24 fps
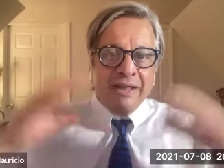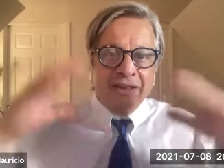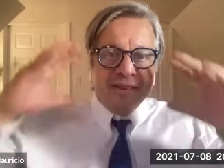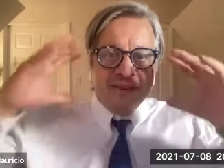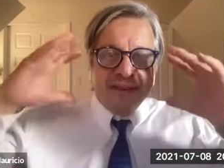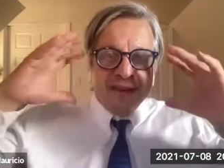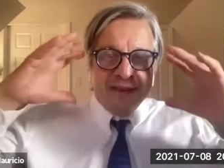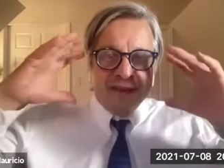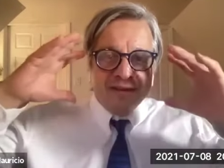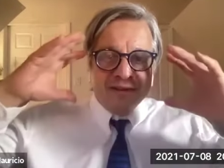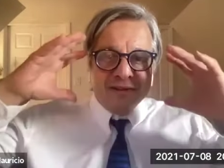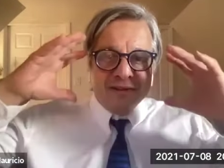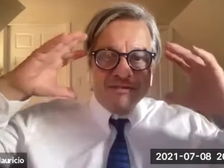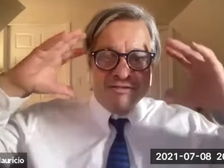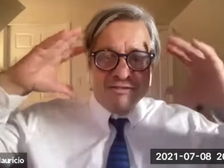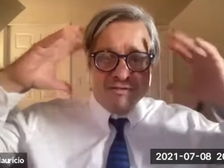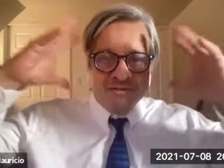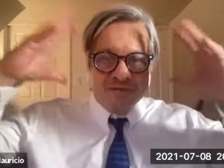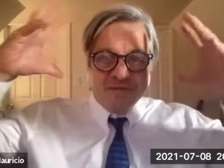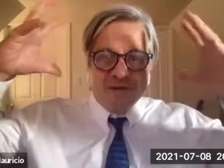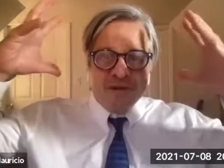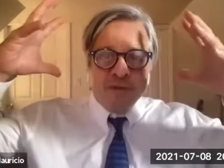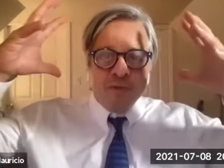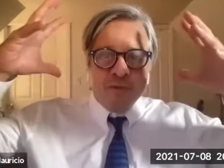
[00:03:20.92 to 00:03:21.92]
And that
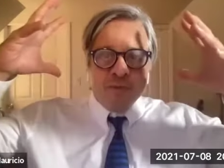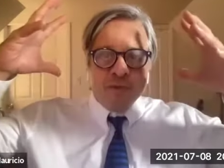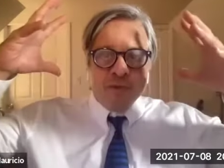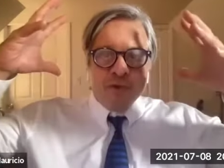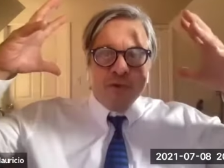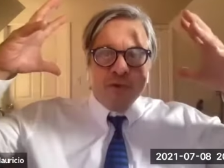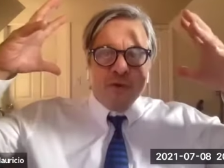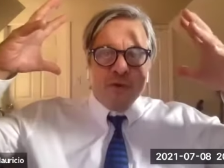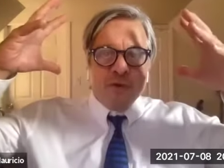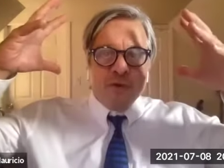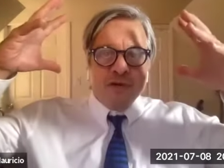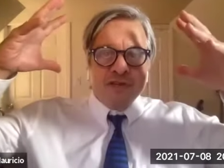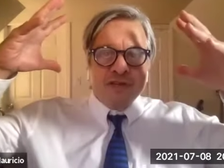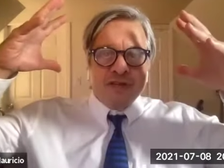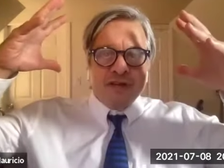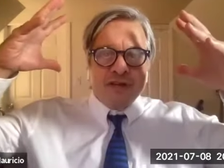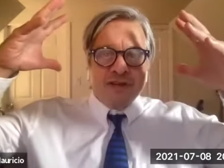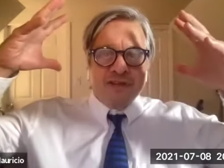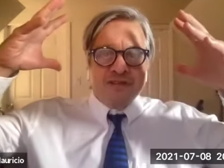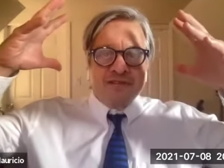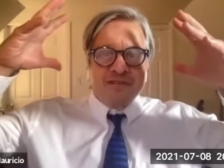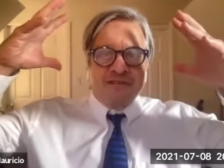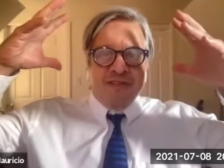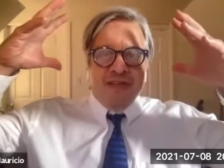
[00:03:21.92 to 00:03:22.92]
cerebral
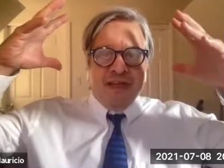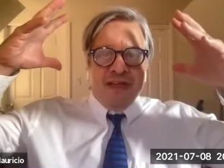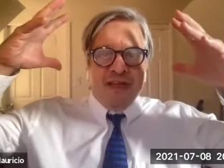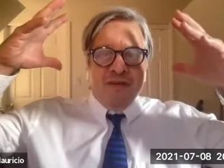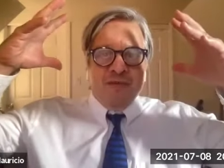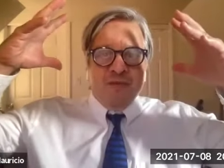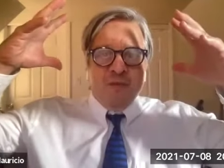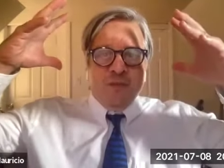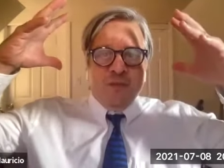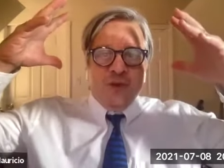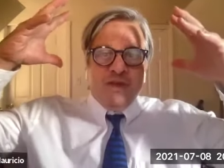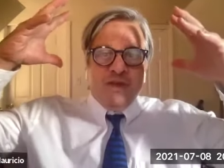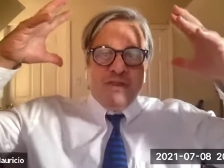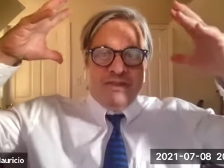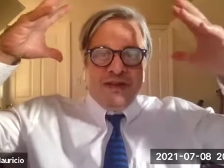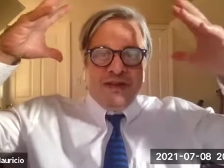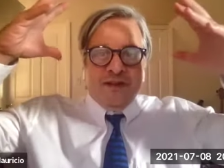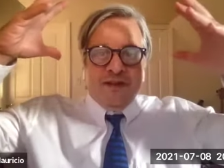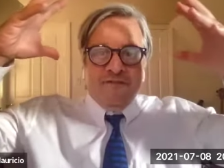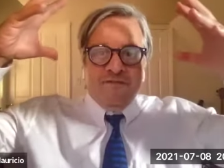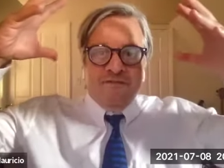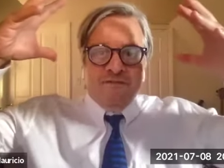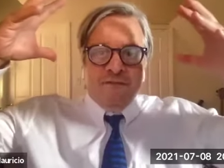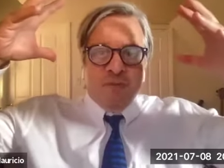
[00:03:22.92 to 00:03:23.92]
cortex that we
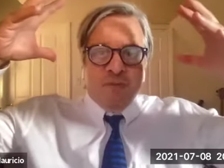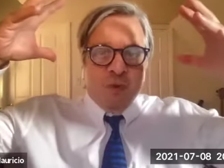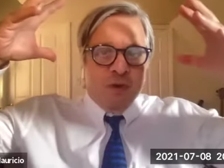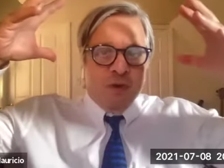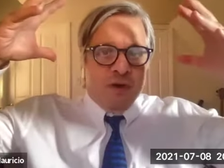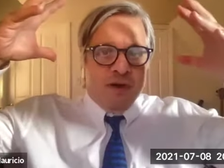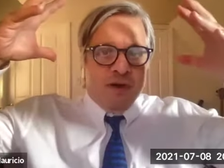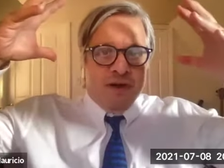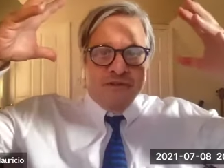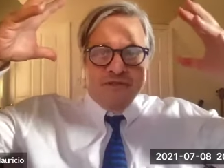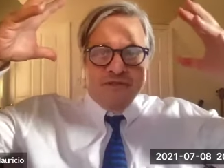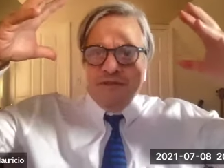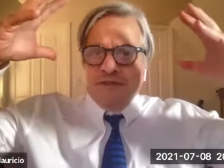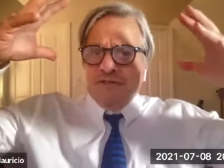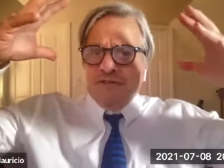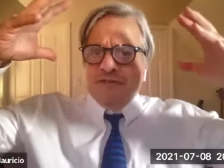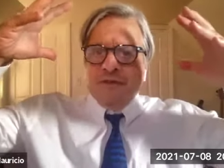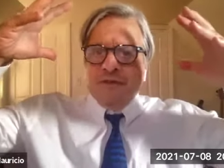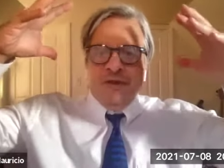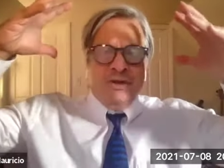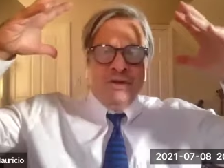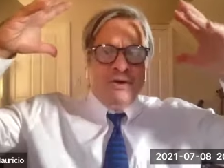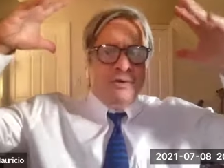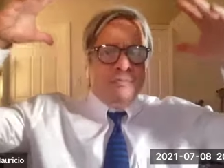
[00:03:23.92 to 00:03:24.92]
think of more as
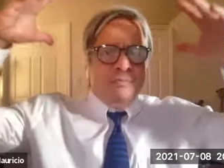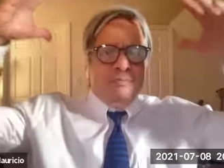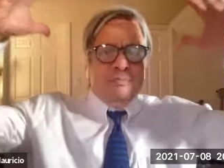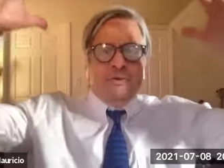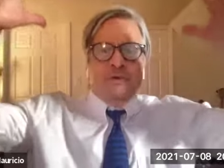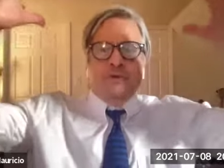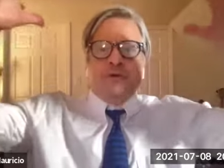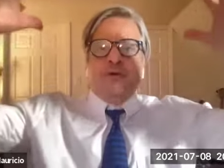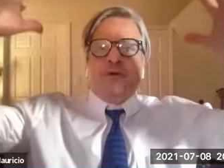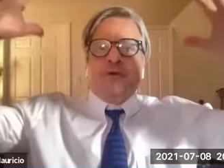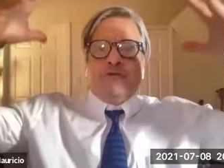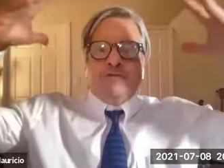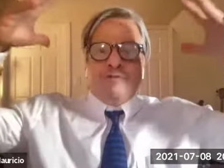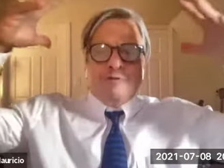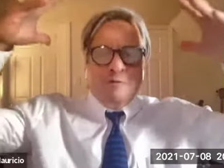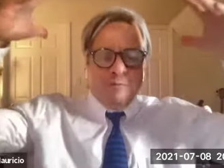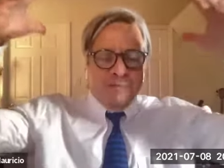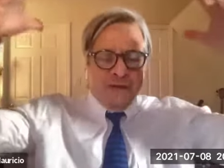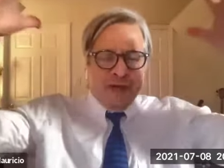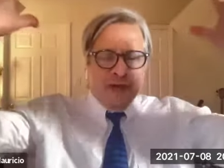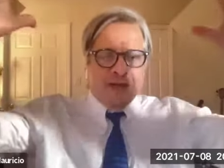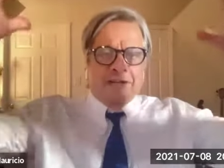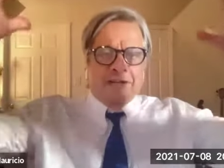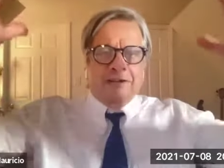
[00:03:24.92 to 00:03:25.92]
this
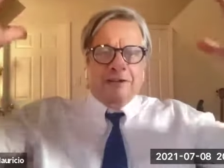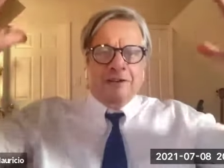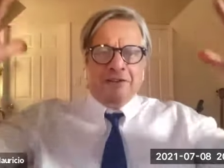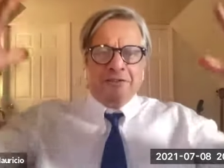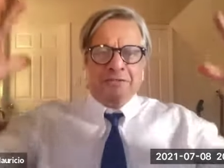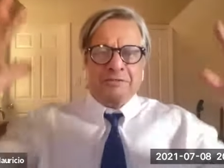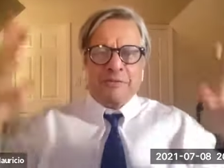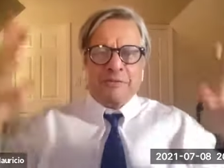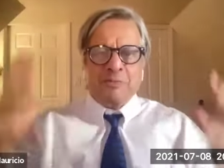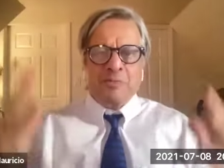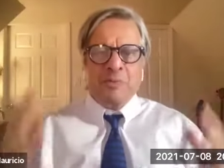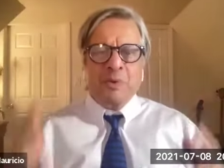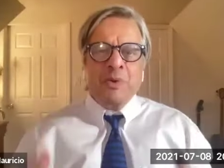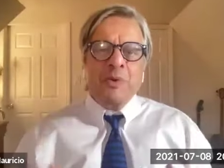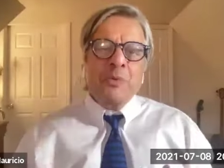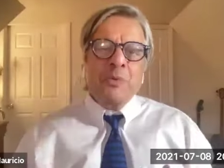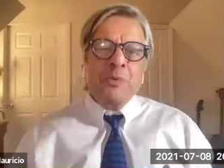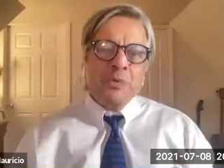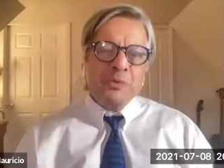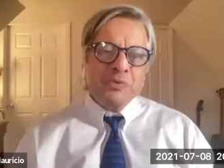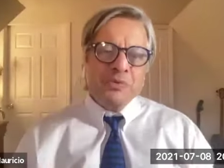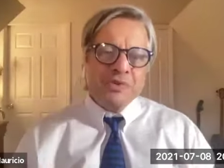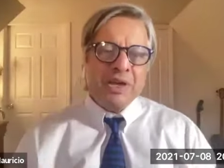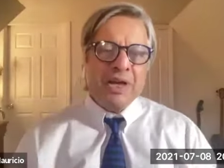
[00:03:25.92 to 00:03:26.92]
beautiful mechanism
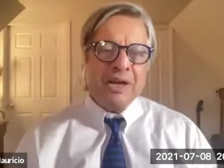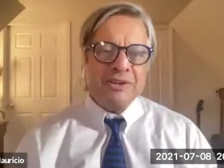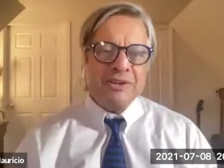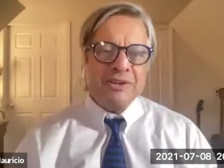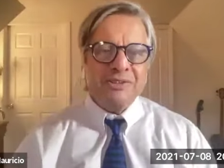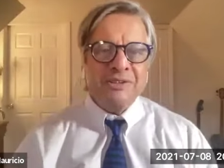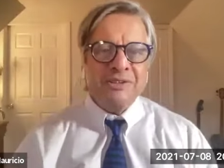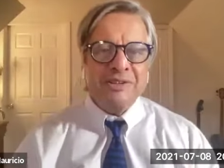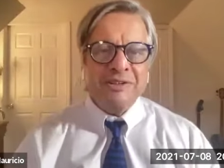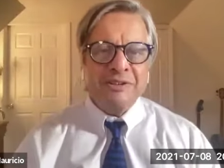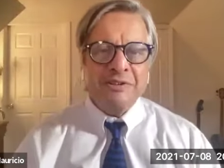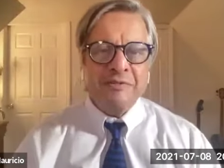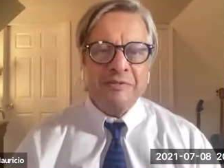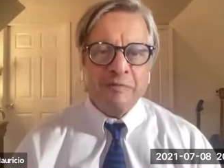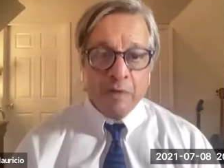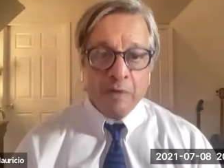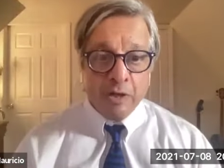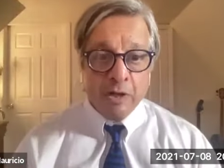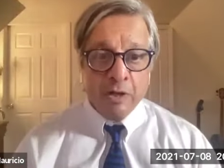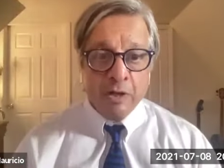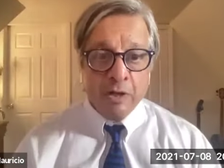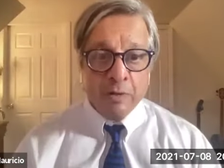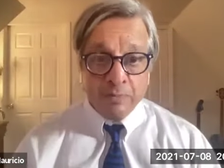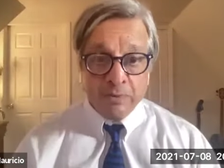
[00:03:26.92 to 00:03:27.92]
was actually
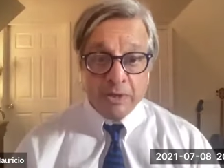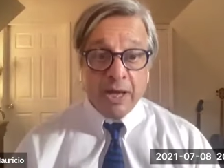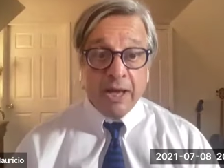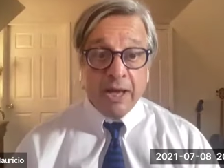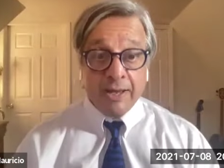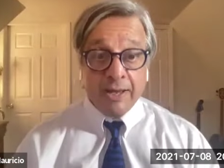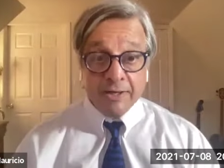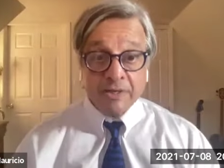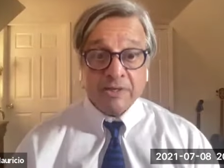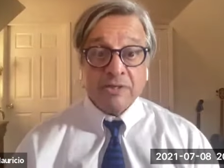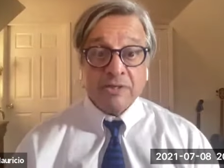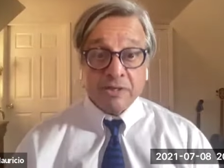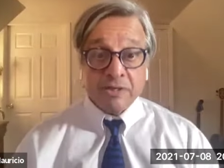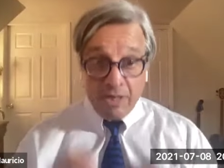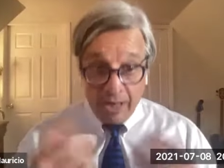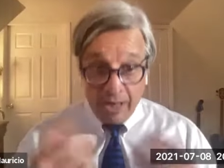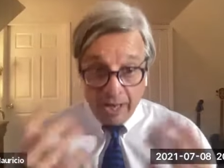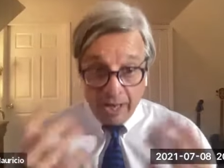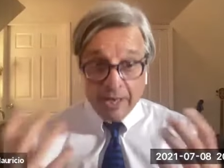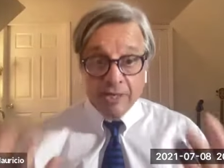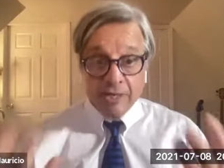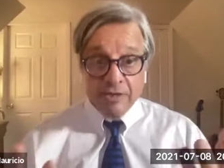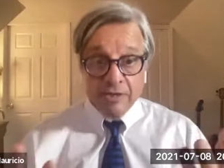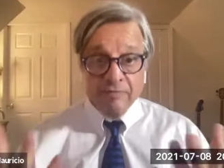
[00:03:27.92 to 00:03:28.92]
developed as
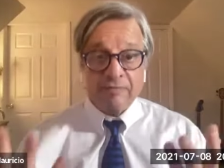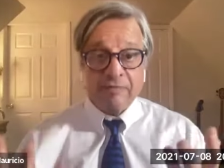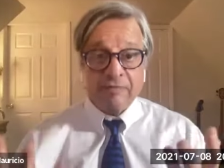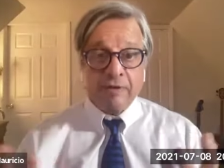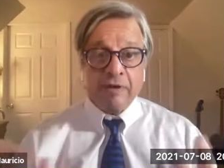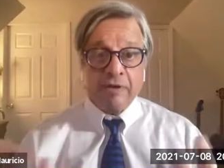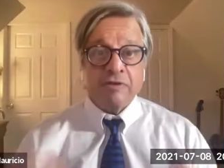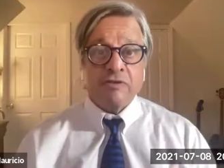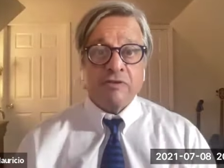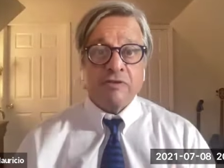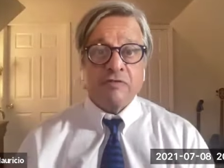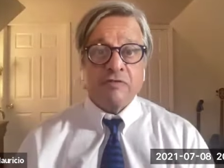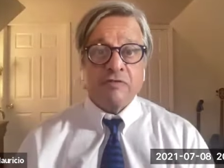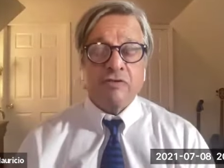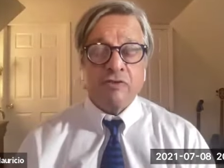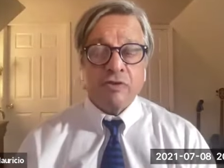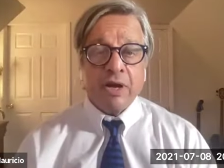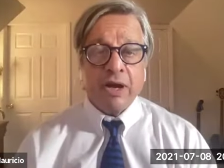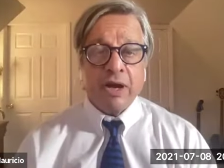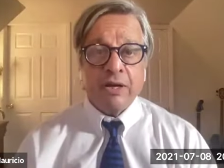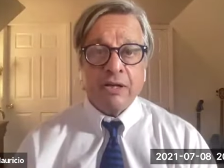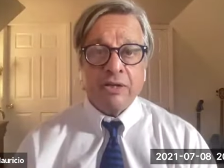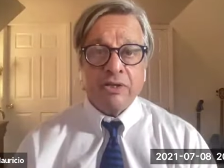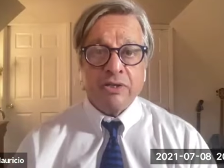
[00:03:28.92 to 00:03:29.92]
a defensive
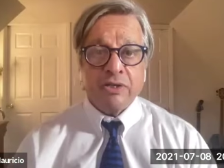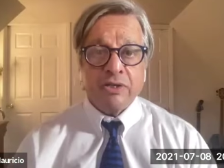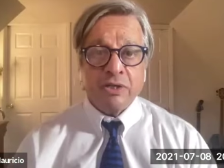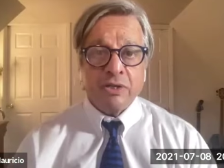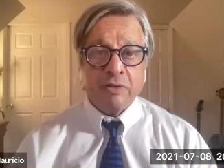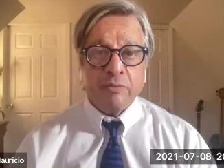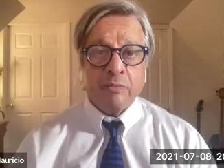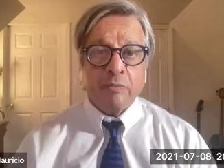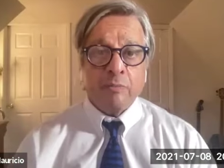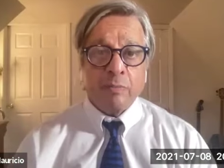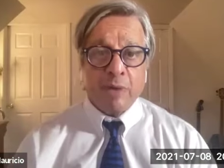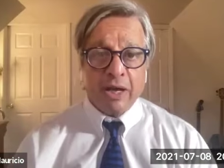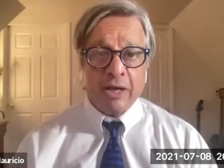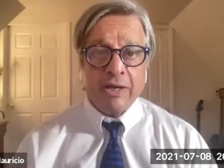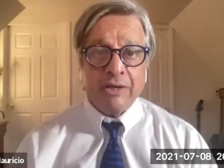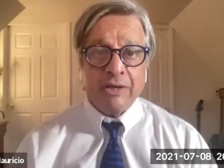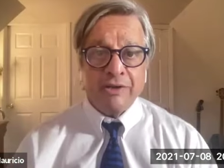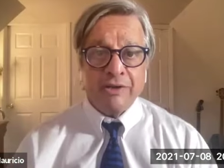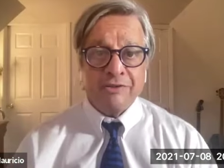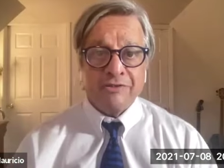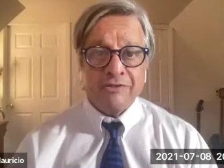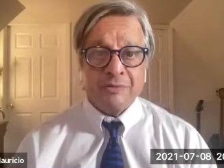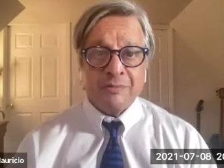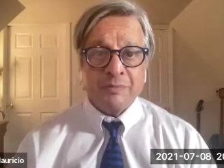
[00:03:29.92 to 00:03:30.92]
strategy
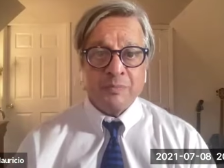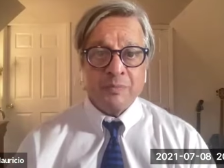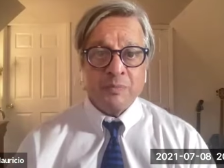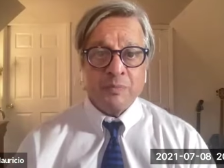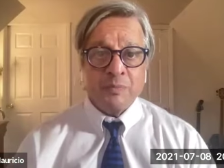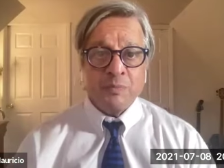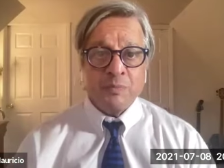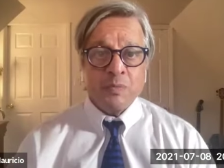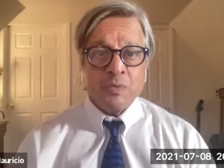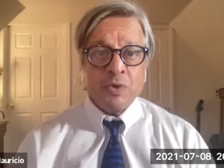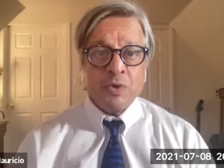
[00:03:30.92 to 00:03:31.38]
mechanism,